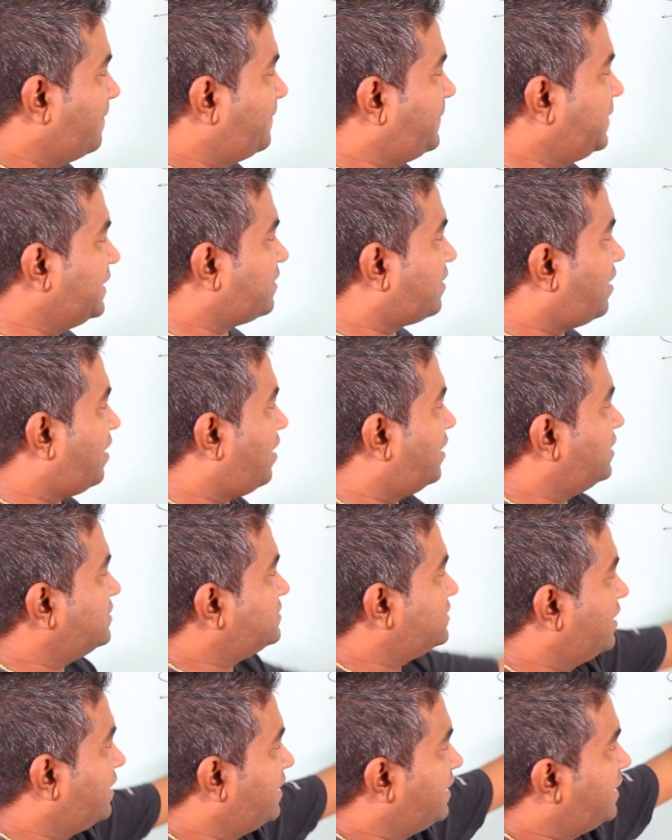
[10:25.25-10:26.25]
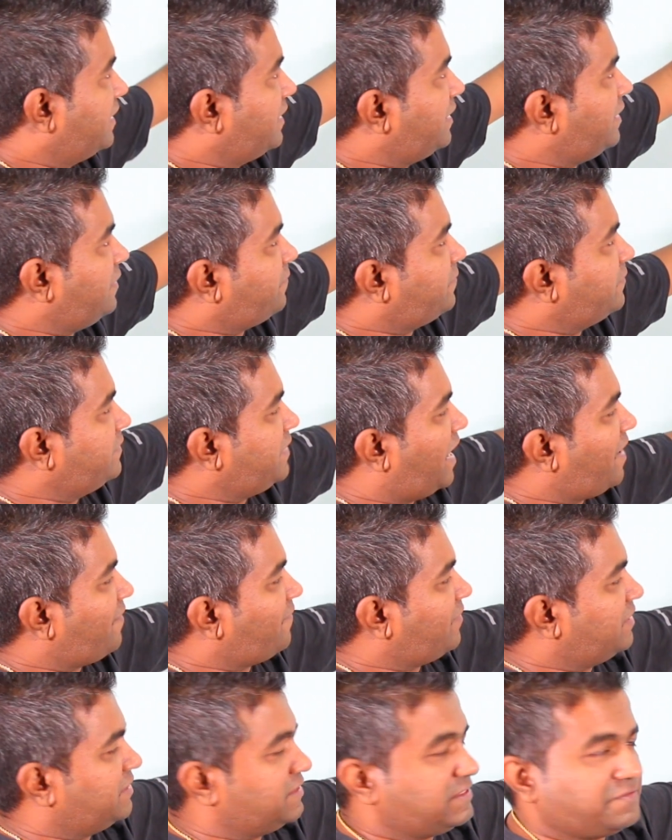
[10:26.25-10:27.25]
Because if
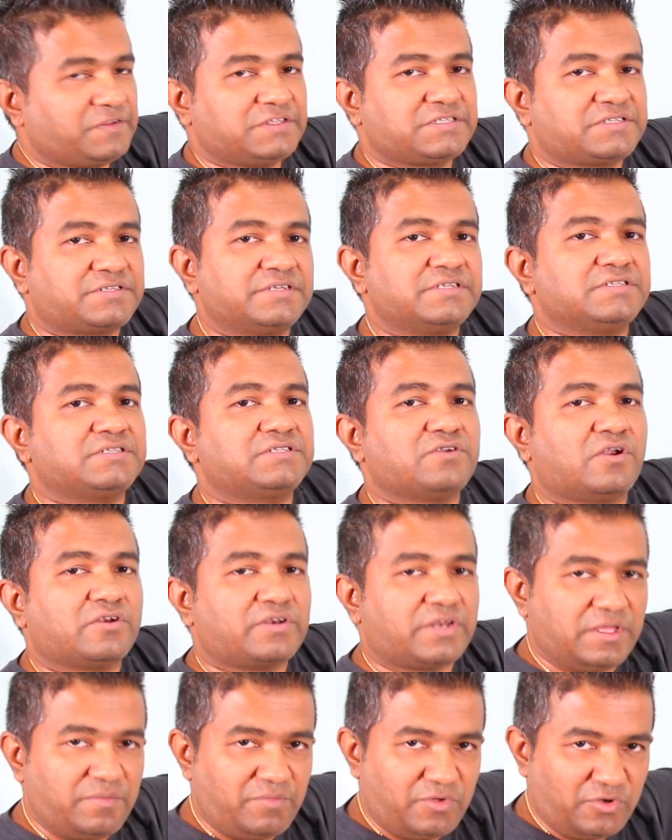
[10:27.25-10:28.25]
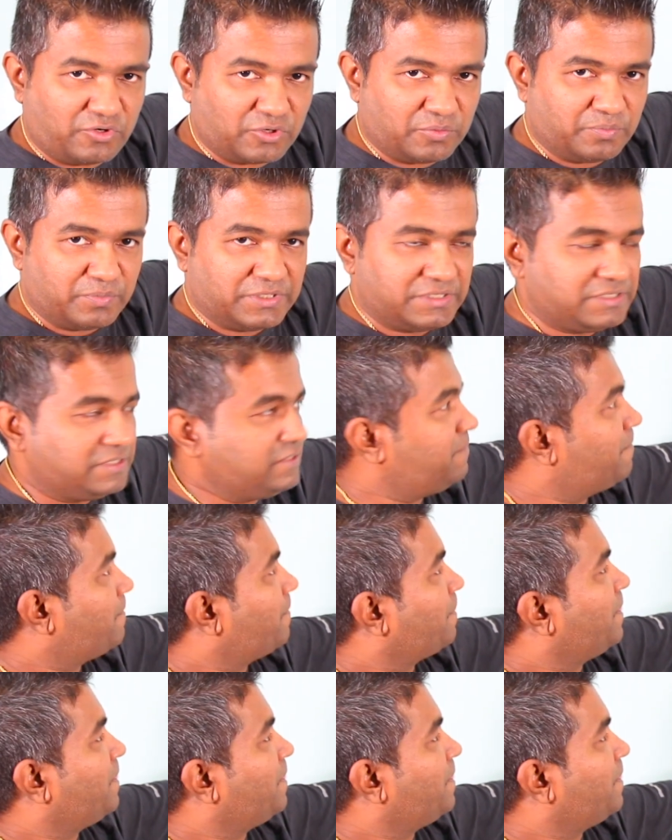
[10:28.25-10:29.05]
Java is, string is not immutable,